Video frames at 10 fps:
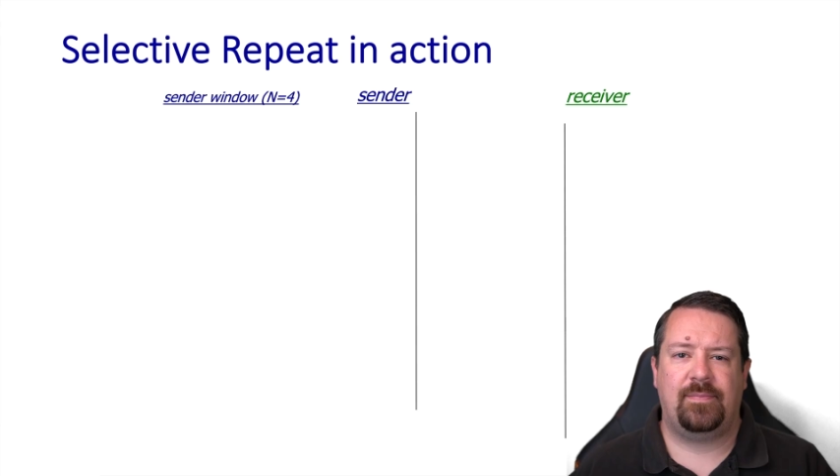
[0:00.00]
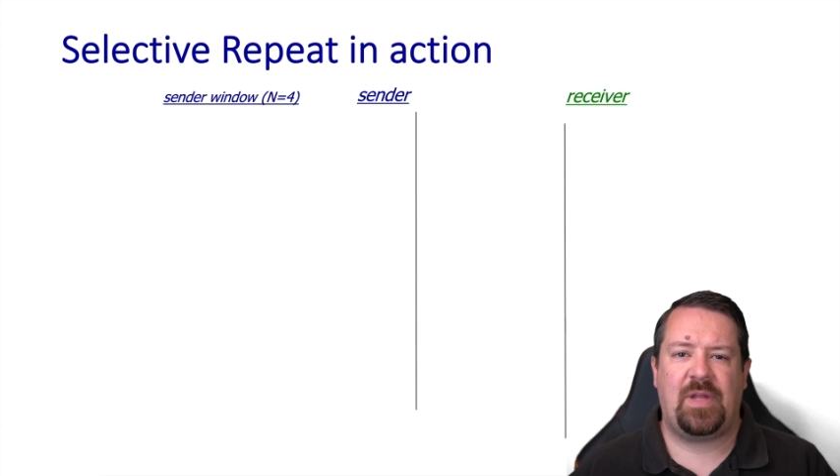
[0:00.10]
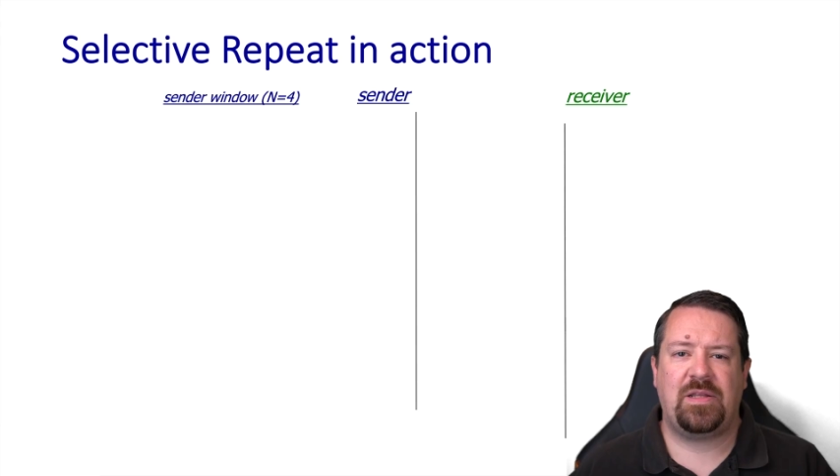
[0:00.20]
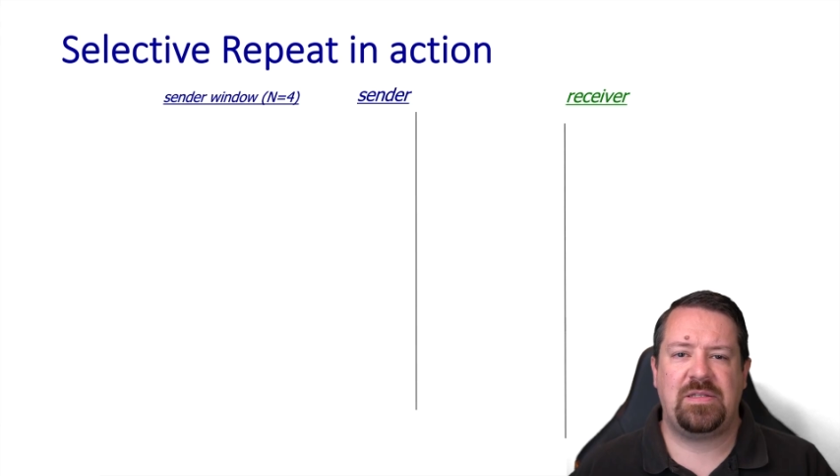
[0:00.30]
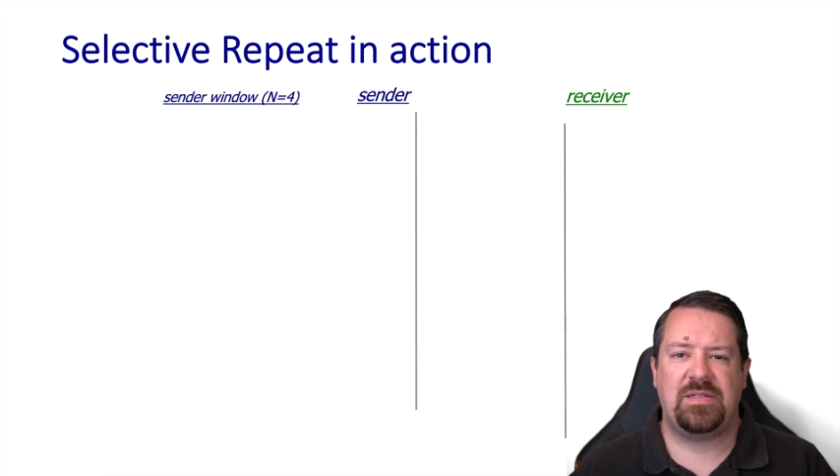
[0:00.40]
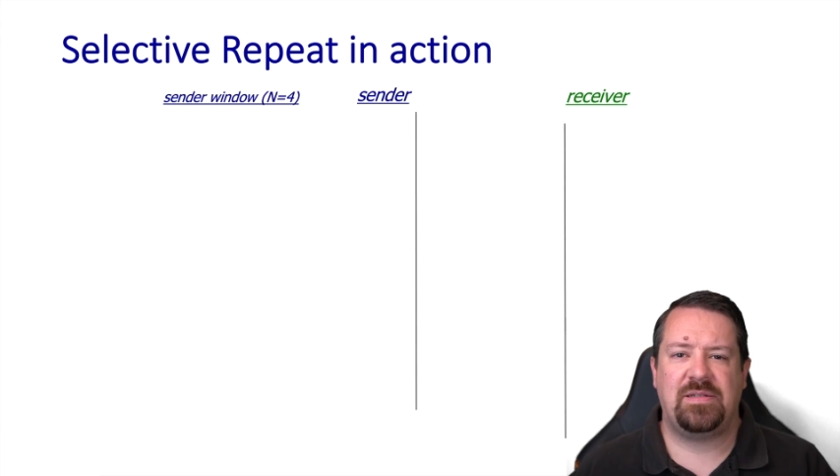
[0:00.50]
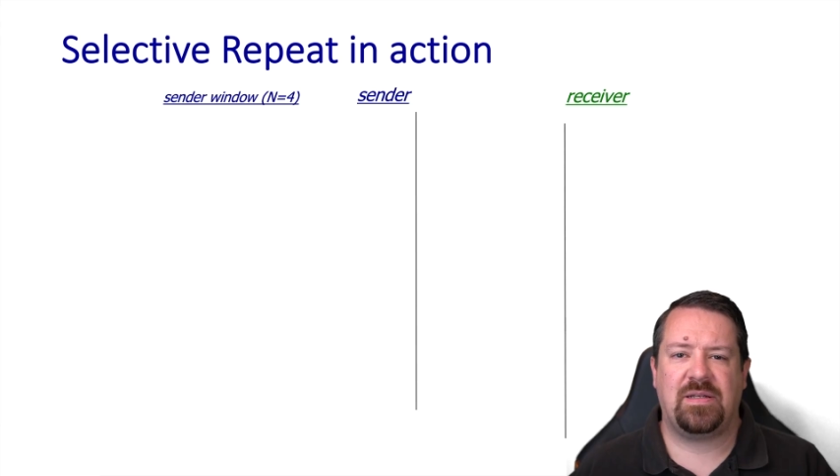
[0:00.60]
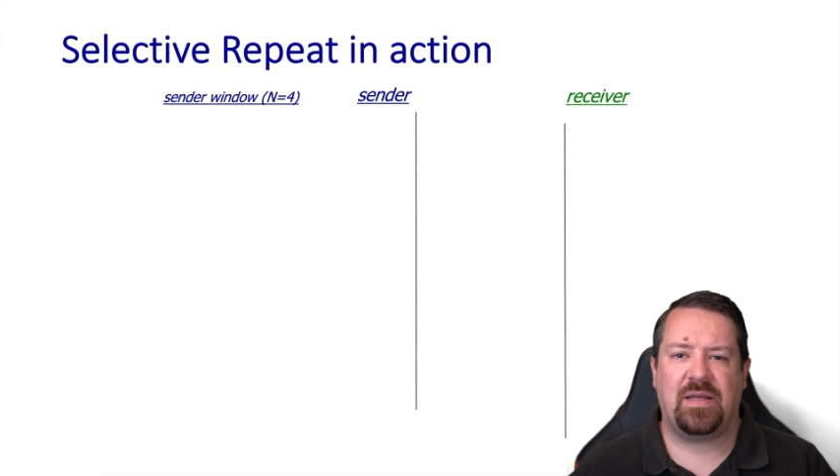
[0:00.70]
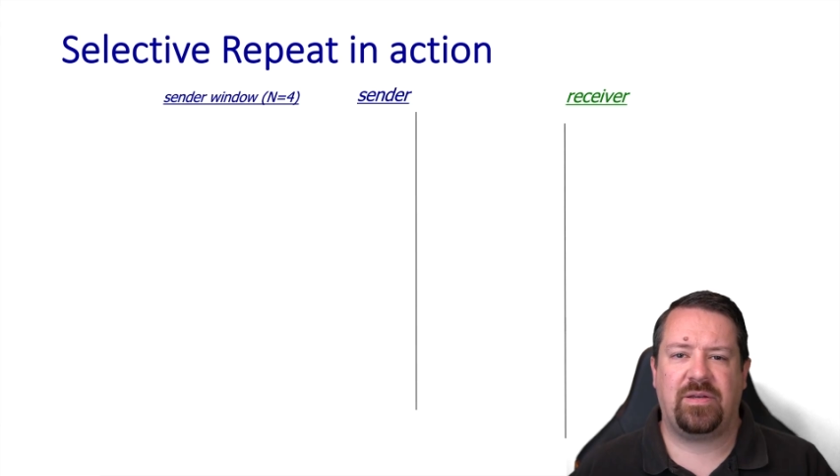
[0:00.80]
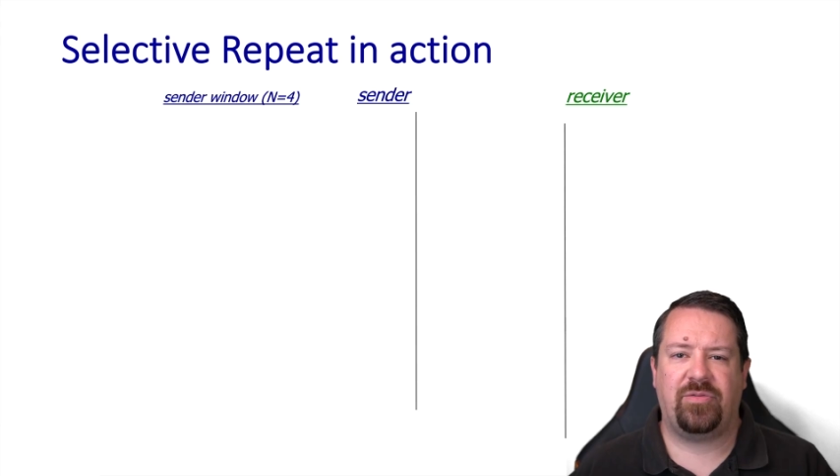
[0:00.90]
Now let's see
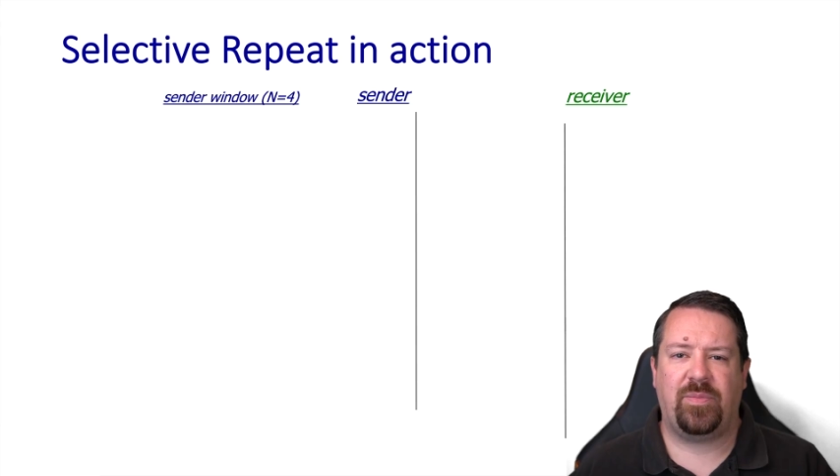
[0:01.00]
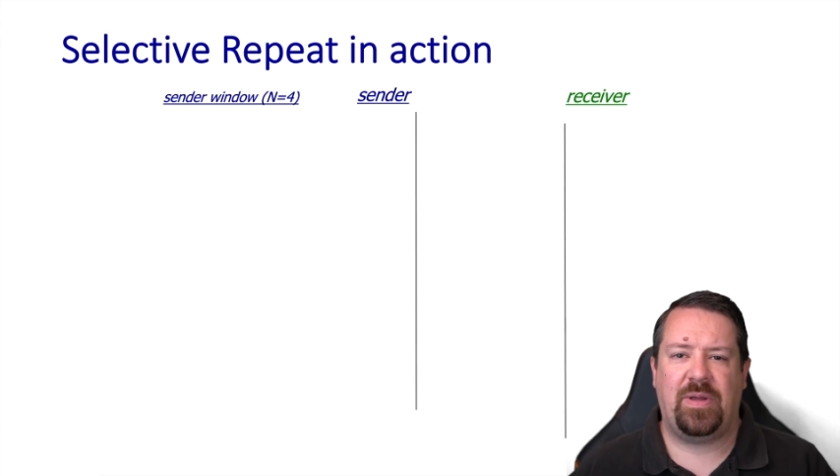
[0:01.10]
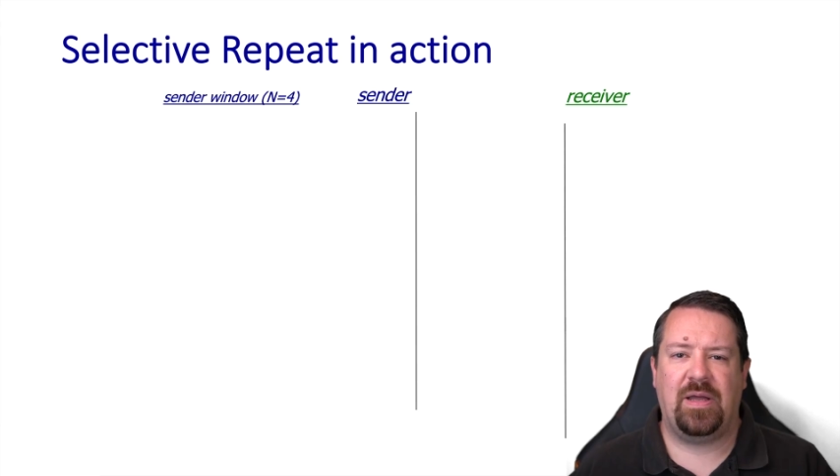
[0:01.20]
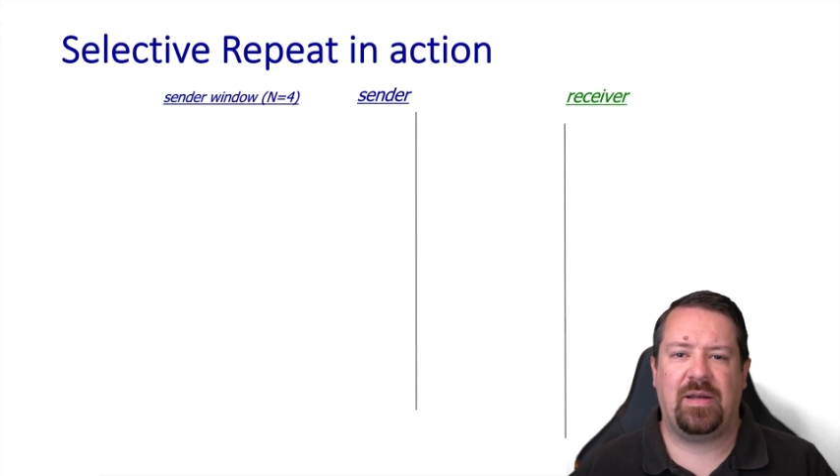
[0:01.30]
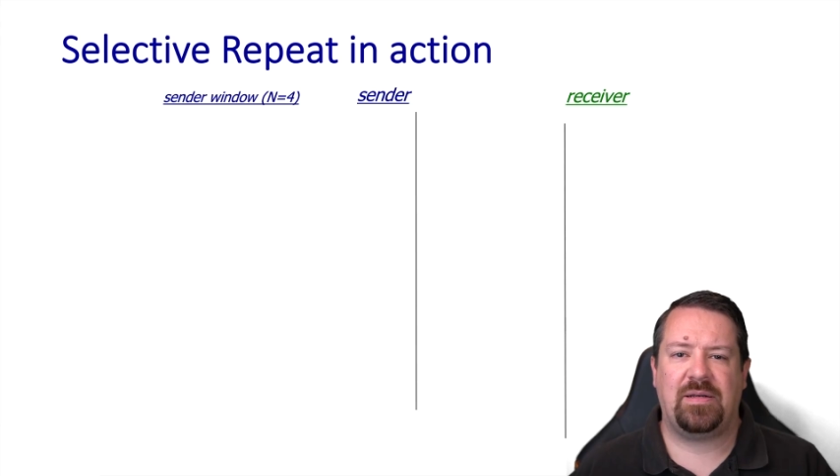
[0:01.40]
Selective Repeat